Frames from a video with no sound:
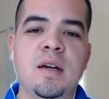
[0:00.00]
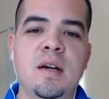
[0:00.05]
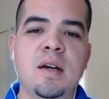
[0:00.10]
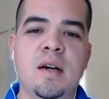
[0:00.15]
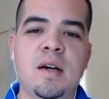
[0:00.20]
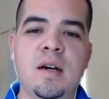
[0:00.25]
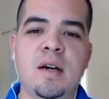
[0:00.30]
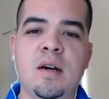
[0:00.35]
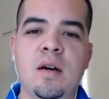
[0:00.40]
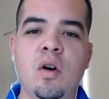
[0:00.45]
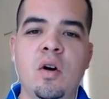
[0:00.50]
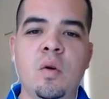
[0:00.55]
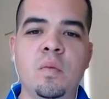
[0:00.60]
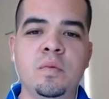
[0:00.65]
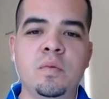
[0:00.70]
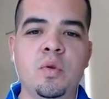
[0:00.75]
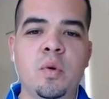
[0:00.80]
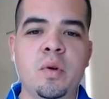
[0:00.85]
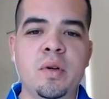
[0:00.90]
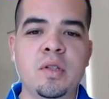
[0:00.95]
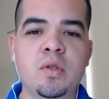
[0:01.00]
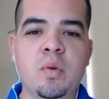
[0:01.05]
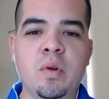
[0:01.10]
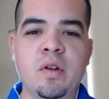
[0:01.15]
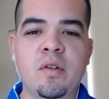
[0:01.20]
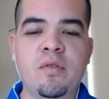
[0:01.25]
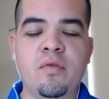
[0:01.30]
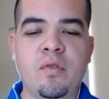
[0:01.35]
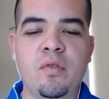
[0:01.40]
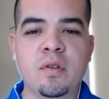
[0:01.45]
Uh, I hope
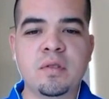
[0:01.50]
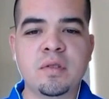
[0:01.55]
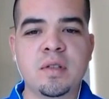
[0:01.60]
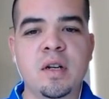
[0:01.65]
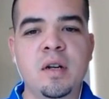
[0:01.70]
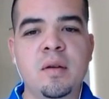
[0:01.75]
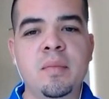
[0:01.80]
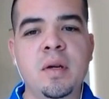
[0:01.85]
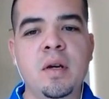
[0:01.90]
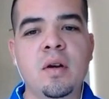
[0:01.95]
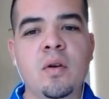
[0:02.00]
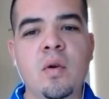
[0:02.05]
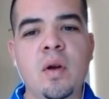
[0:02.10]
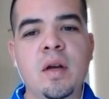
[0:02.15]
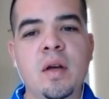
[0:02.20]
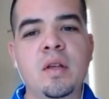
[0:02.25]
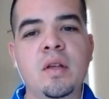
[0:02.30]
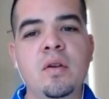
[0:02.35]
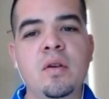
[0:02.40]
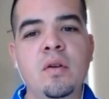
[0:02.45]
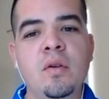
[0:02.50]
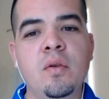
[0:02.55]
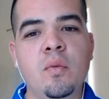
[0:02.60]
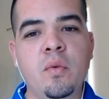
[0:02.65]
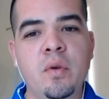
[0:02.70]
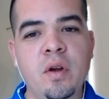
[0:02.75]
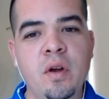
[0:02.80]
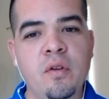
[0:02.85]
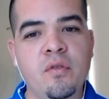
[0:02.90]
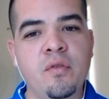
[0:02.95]
2024 is going to be a great
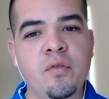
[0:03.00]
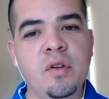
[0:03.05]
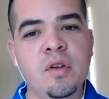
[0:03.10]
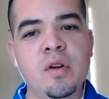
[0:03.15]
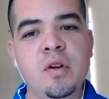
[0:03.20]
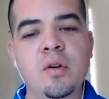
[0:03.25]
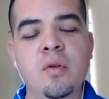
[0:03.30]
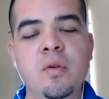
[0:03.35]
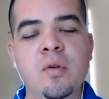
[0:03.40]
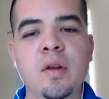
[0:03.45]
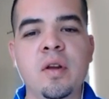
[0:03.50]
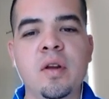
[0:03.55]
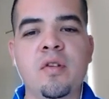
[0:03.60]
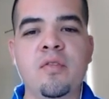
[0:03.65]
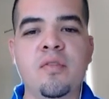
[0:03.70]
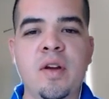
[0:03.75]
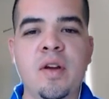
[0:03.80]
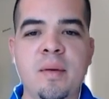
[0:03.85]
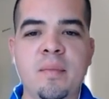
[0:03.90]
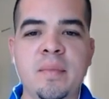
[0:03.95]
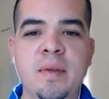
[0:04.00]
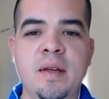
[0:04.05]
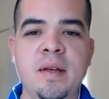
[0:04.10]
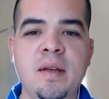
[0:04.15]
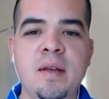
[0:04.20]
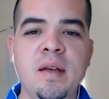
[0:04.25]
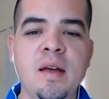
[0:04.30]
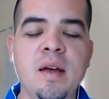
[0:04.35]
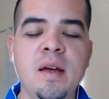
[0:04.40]
year for you and your family.